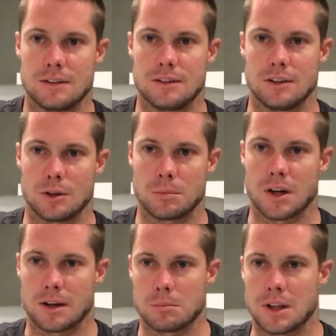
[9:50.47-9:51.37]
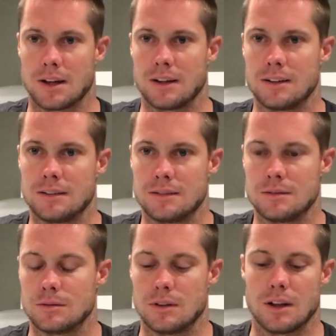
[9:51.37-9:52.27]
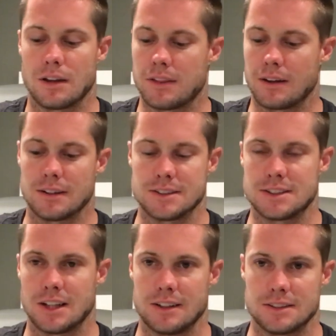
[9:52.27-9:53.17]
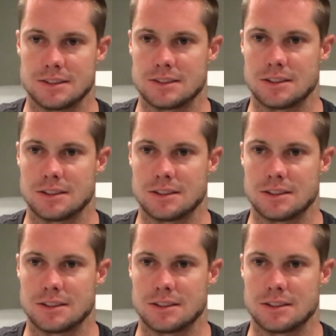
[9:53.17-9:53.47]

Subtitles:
to your bottom line. Nothing else changes.